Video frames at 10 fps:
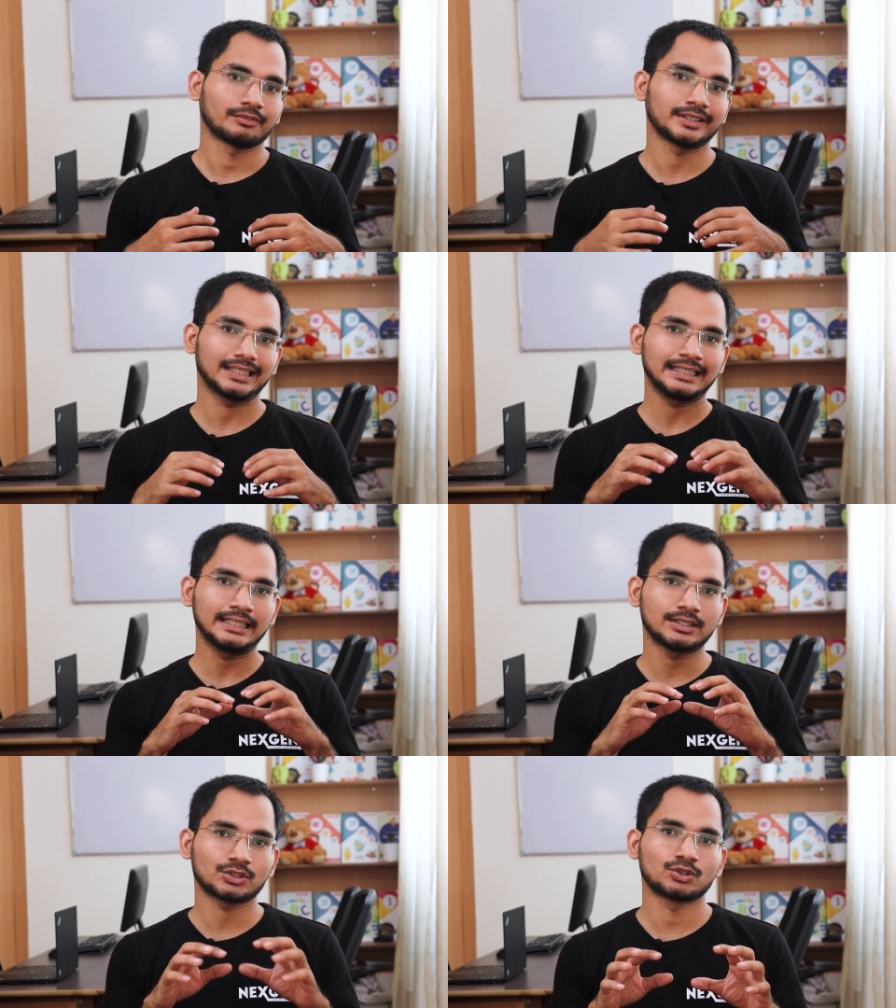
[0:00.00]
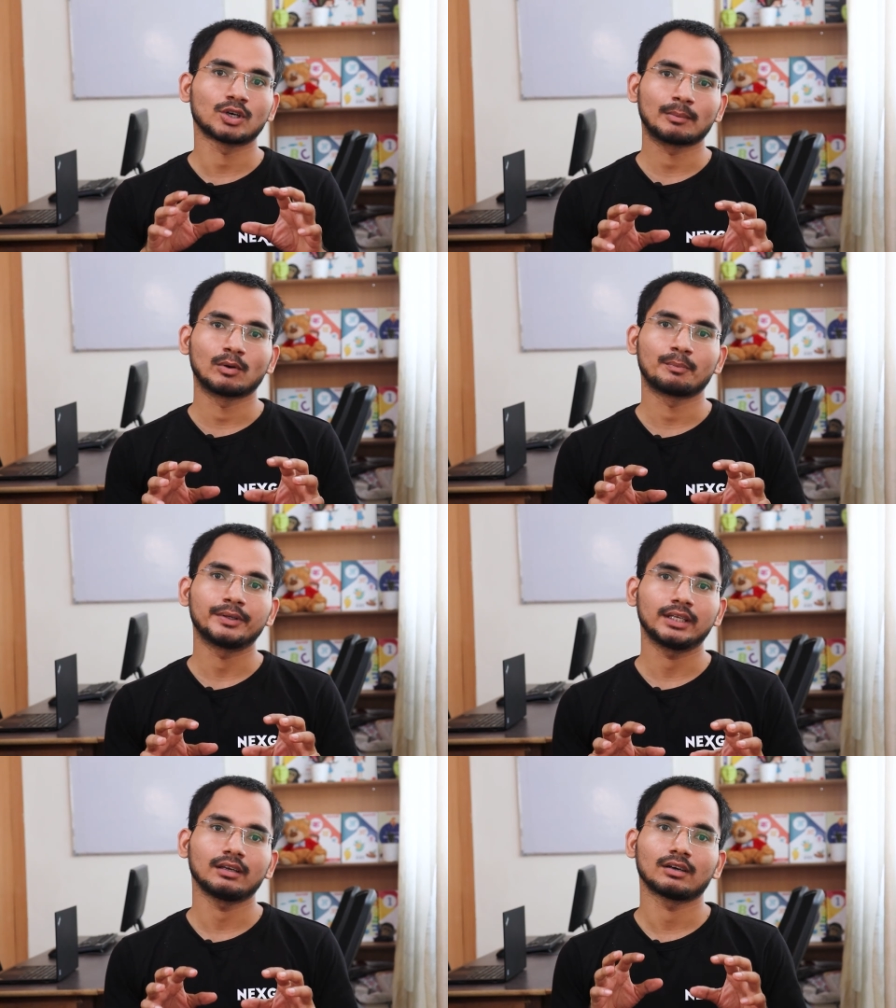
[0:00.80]
with each job
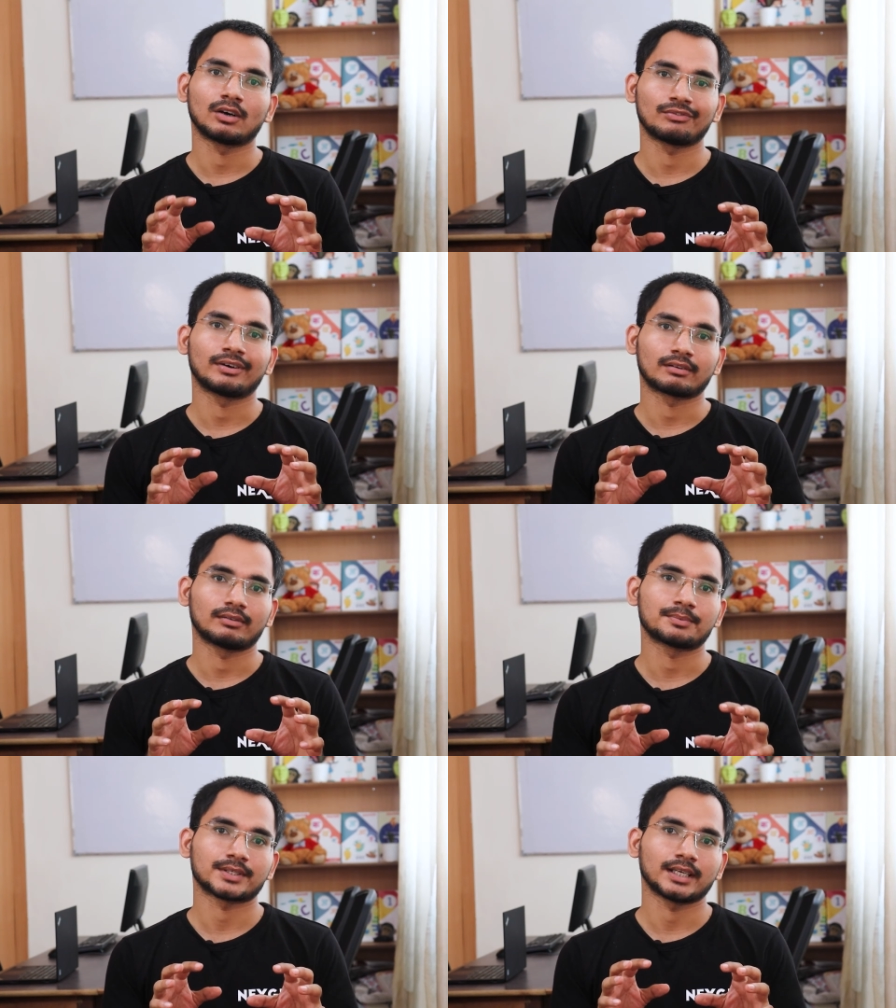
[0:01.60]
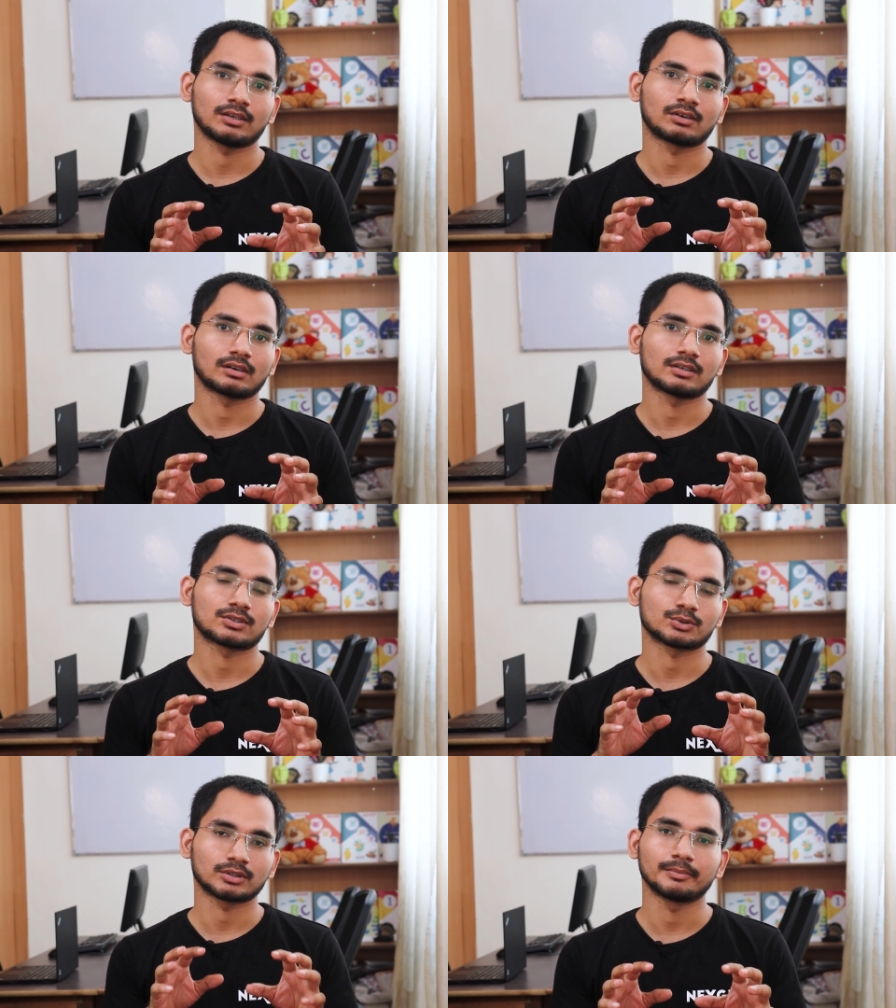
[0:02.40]
opening of our website or on
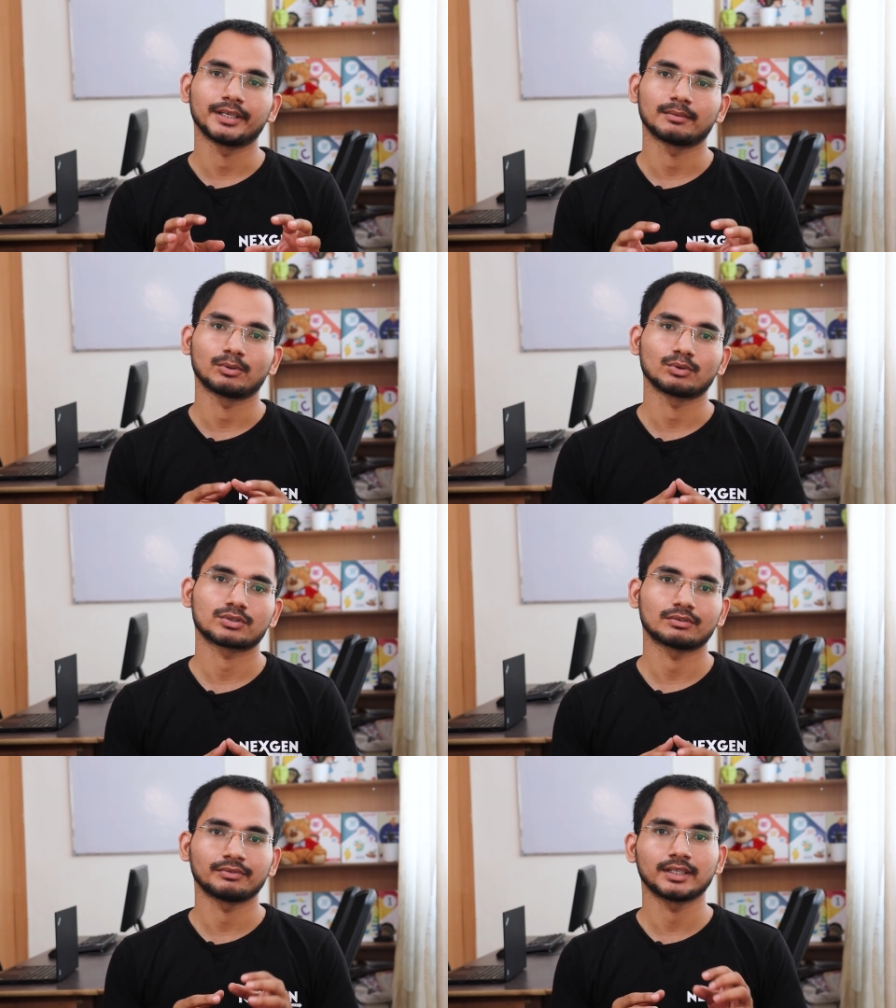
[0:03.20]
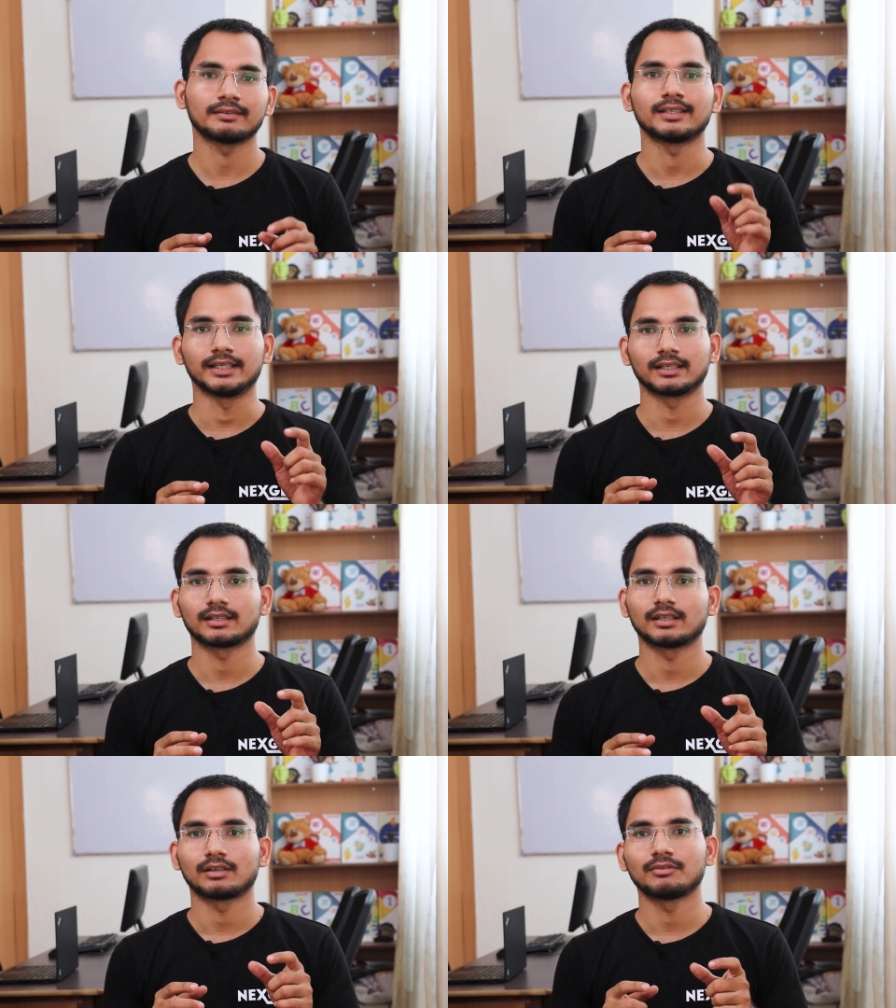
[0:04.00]
social media post, we give a link
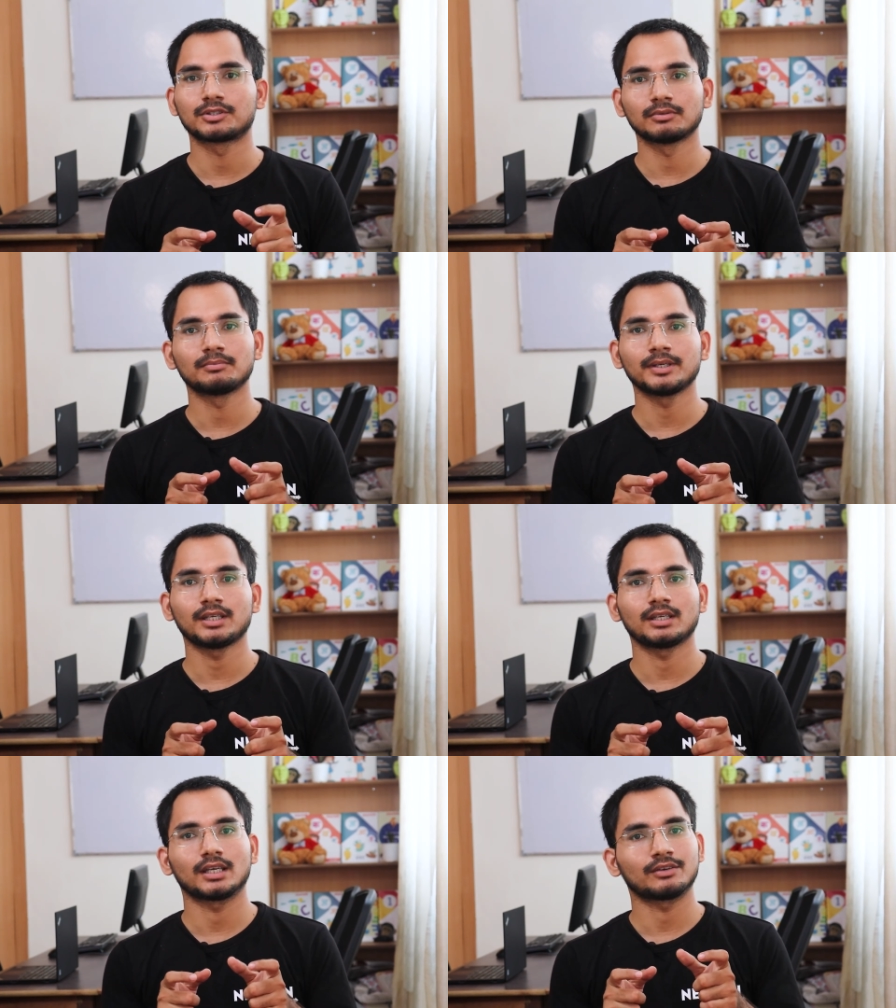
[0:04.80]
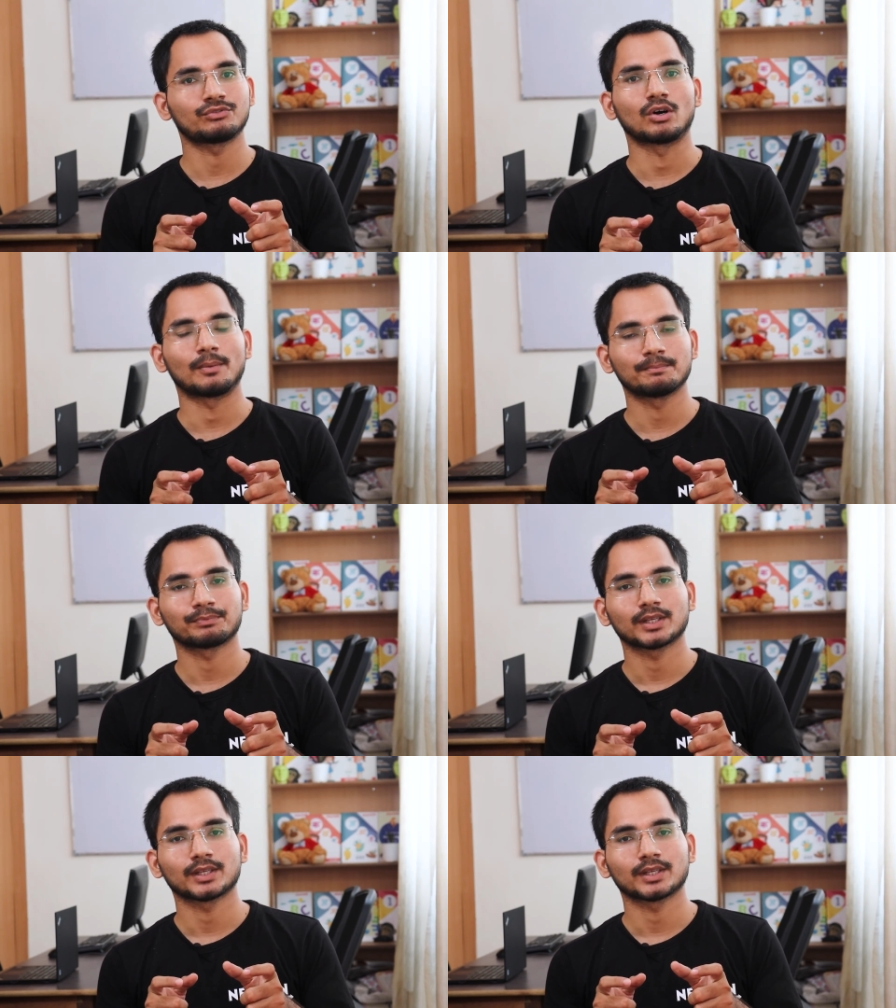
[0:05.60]
which will be a form.